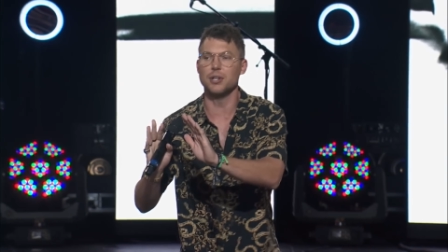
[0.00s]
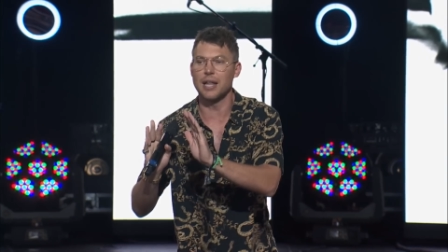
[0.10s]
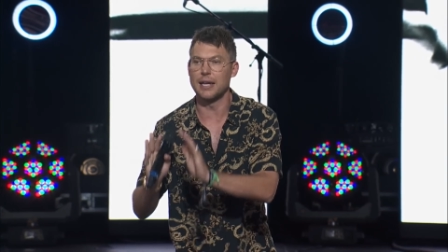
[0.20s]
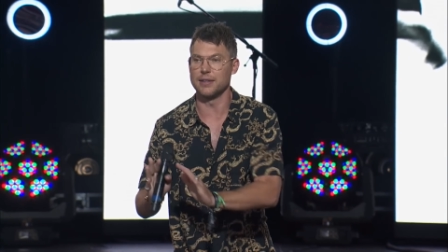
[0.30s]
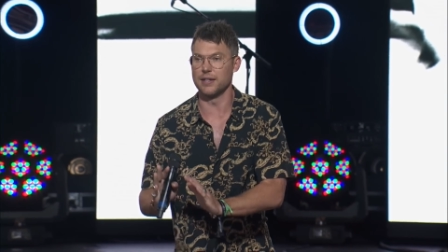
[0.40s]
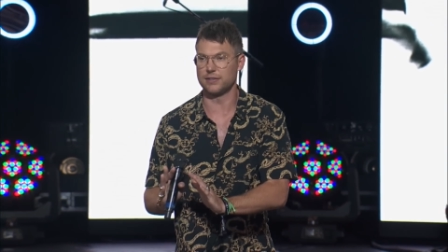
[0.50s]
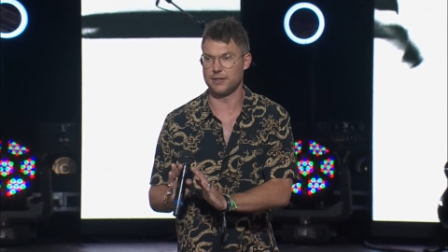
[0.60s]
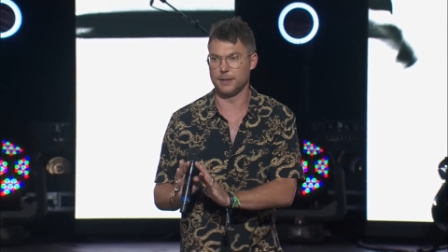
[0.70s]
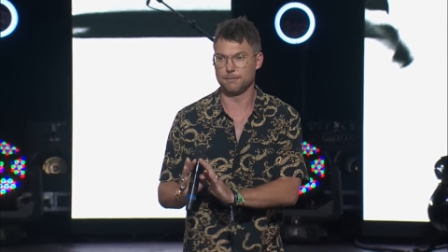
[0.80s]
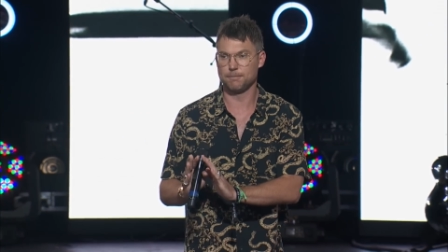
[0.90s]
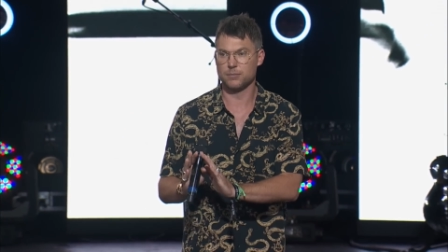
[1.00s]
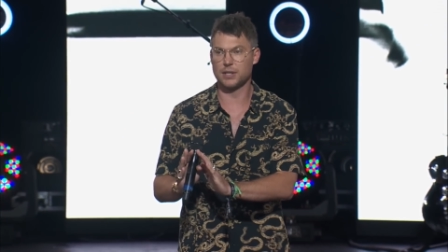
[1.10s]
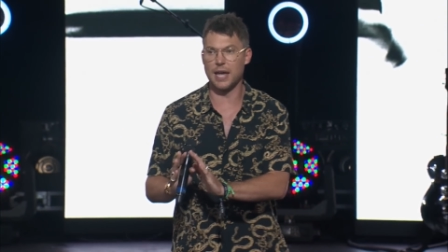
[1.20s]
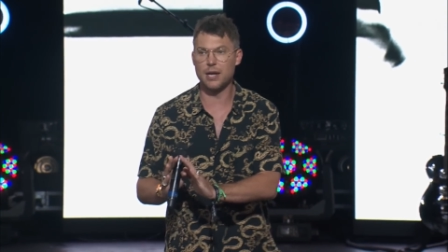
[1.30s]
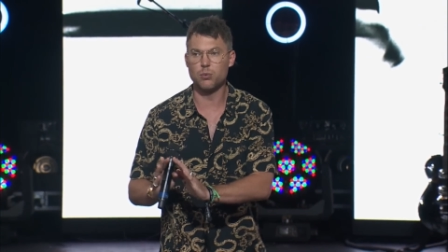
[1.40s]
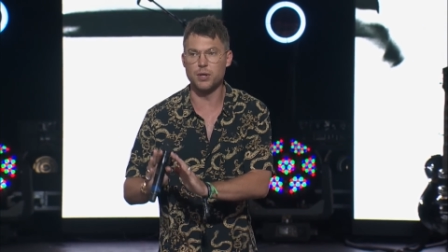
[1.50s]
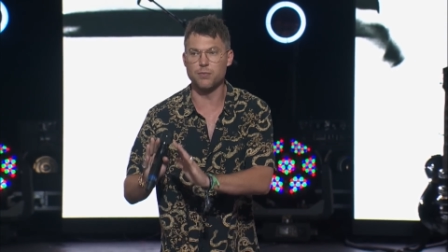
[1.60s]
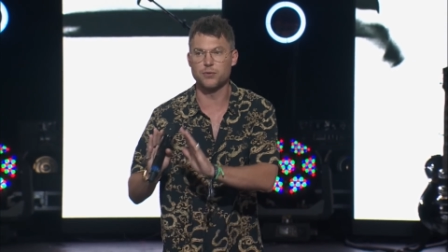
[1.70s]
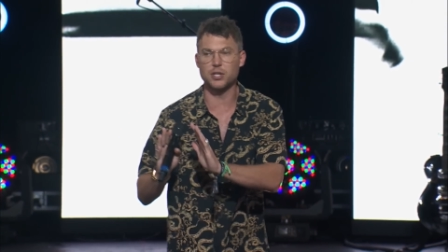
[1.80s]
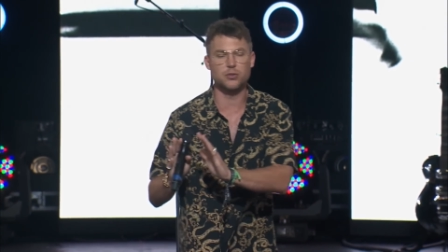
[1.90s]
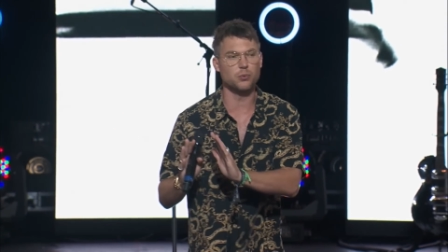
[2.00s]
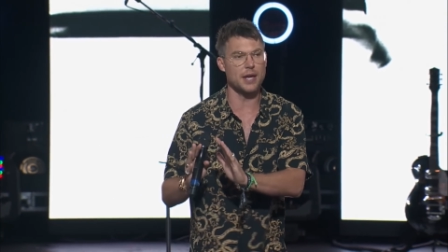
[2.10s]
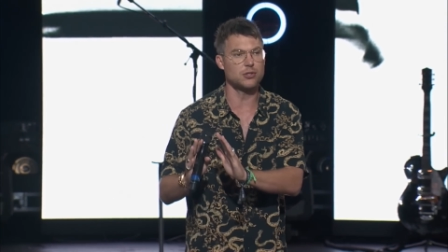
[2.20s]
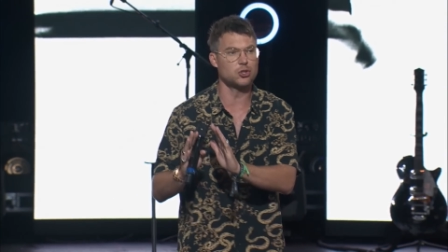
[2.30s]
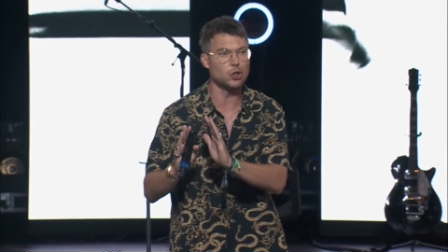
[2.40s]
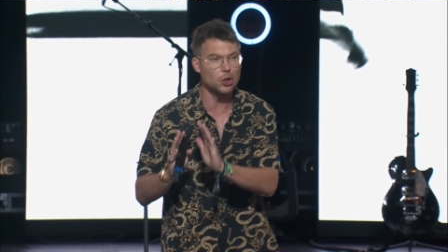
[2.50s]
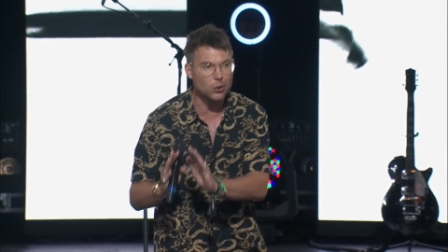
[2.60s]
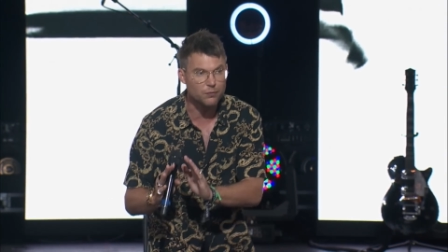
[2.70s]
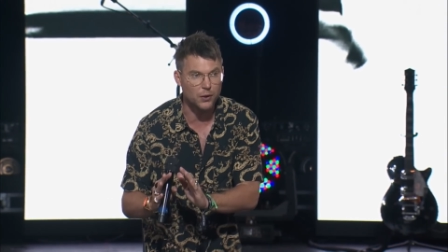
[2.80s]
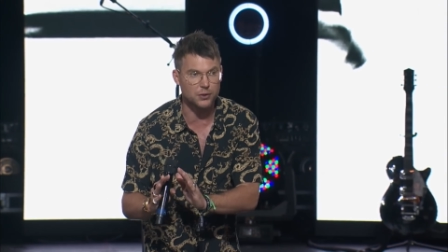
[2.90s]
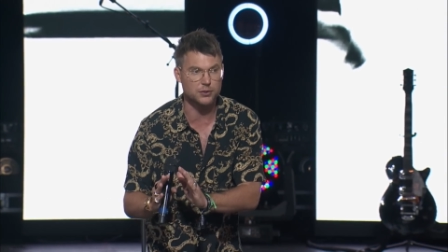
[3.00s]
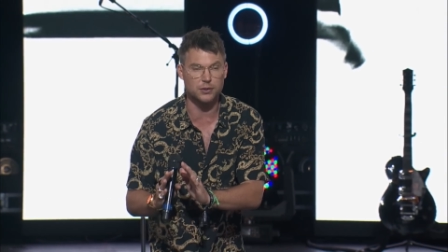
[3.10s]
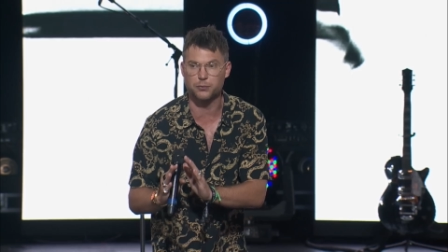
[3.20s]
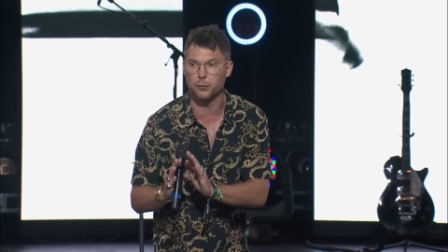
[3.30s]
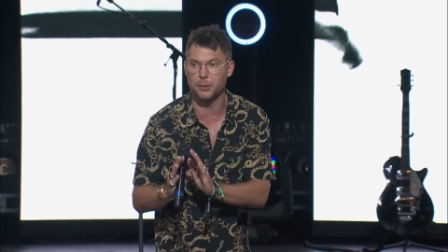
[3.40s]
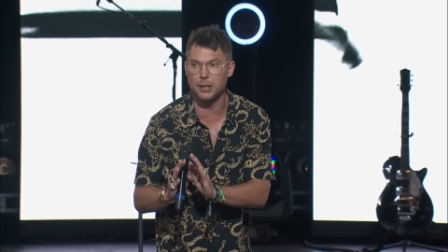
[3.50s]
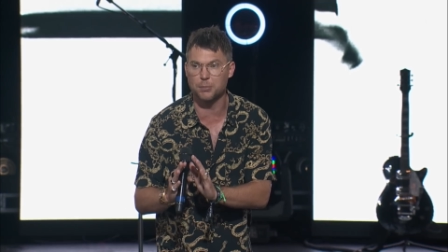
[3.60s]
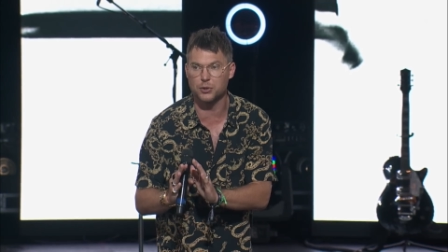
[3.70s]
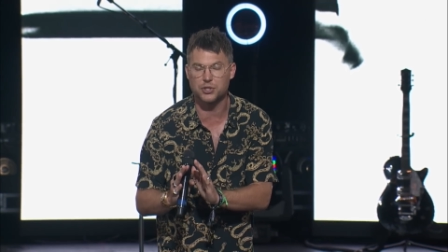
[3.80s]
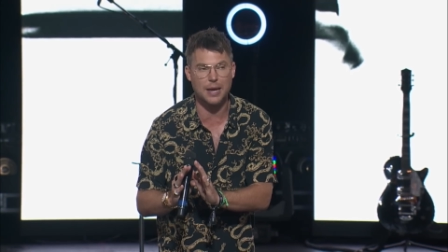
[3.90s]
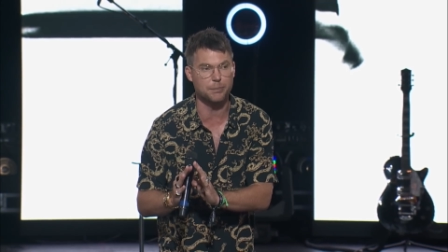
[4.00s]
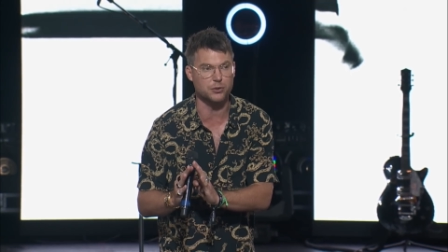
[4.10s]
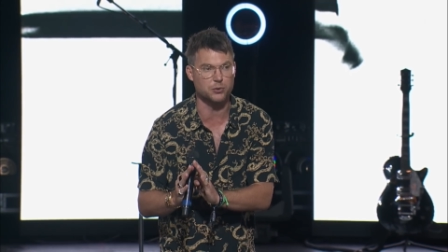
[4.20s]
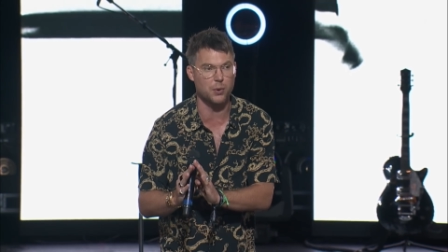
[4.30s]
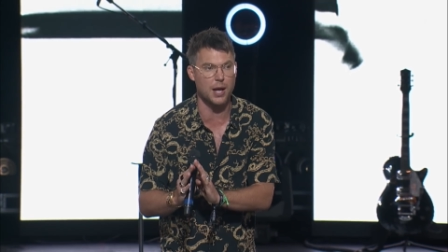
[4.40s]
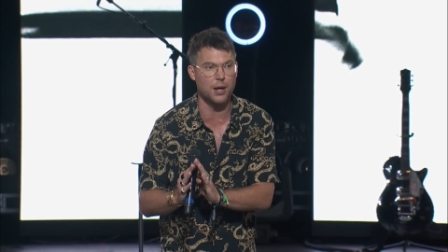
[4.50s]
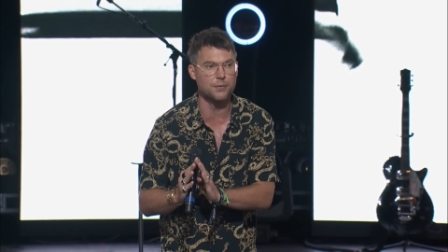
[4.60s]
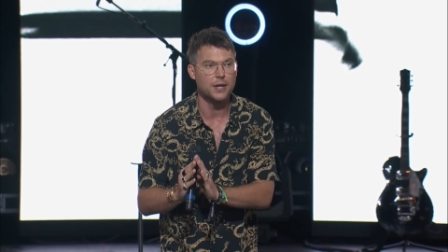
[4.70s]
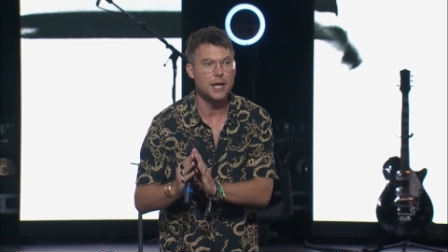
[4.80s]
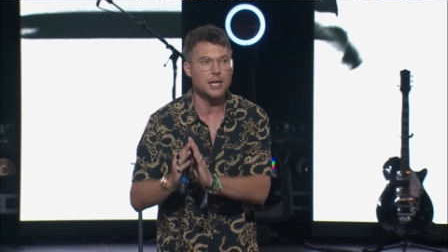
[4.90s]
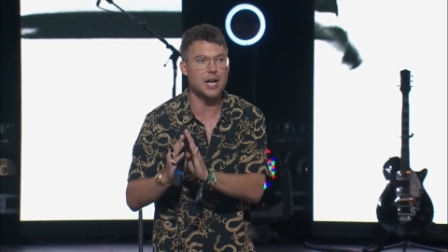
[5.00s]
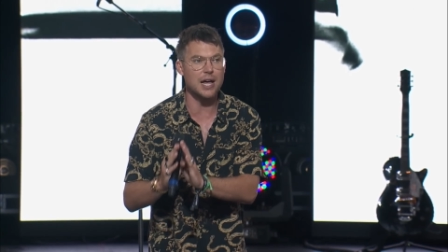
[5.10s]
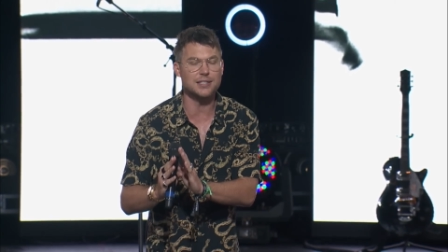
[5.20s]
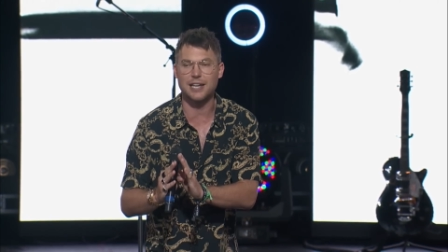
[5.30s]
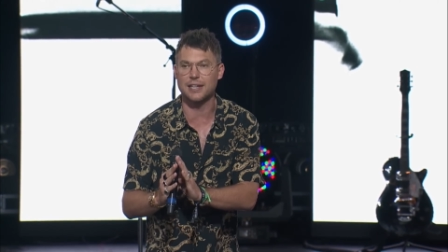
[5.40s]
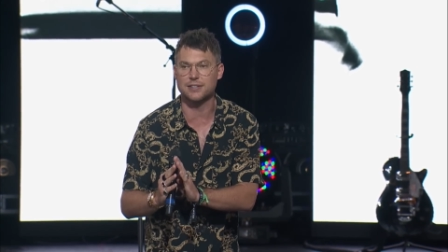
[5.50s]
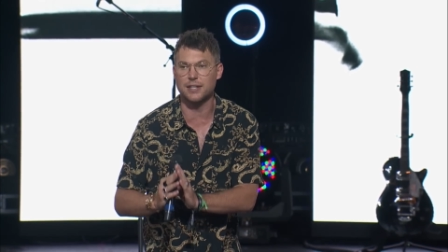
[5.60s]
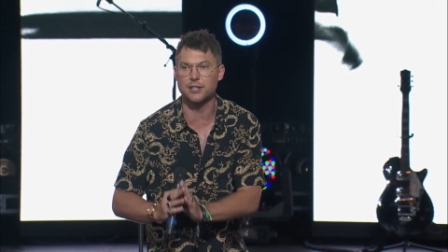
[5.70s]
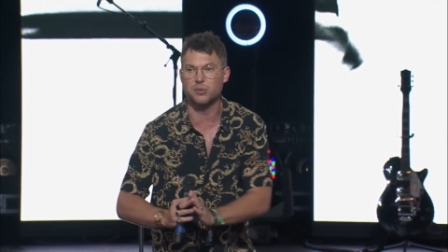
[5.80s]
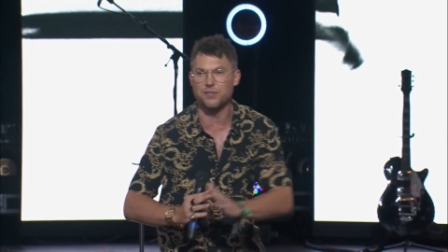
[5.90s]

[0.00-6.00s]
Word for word: you like this then. Okay, we've just read two verses from Hebrews chapter 12. Context is